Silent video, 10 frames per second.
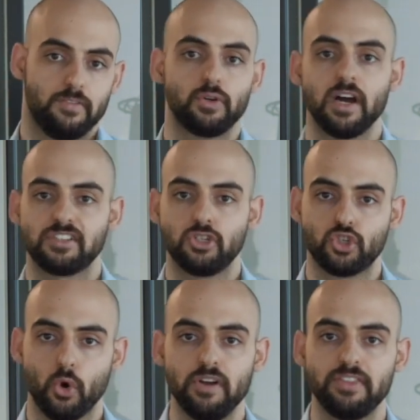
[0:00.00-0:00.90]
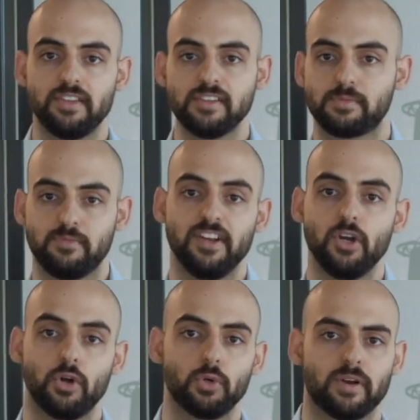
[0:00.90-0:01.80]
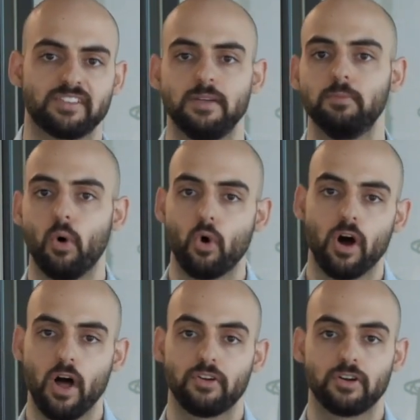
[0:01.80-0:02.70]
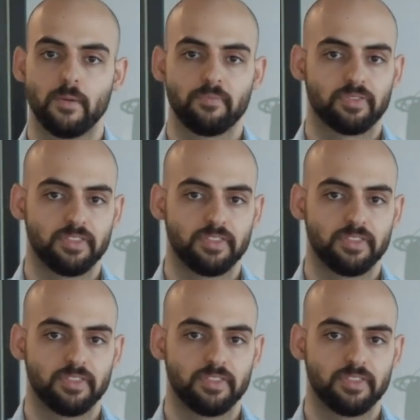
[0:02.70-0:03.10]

If you guys enjoyed this video and you want to see more other